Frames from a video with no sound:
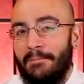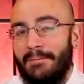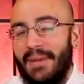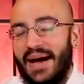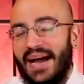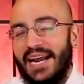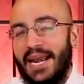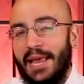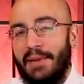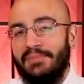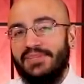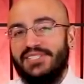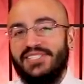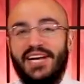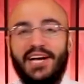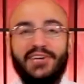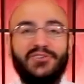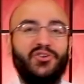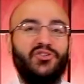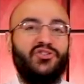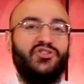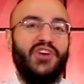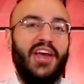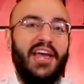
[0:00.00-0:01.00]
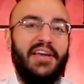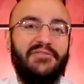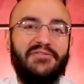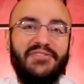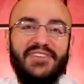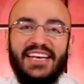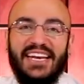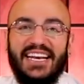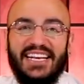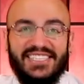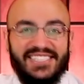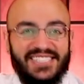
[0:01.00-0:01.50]
My name is Dr. Jay
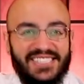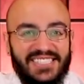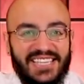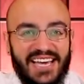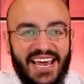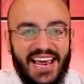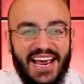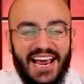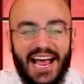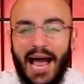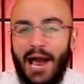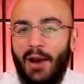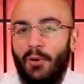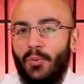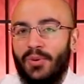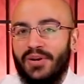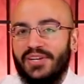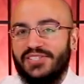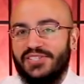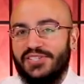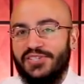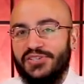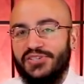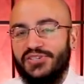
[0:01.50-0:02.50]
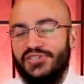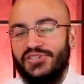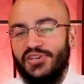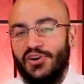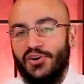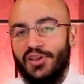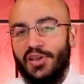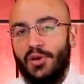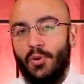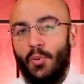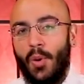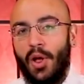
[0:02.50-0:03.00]
Phoenix Singh. I want to
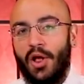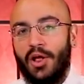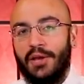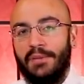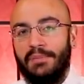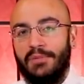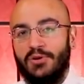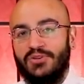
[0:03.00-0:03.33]
sincerely welcome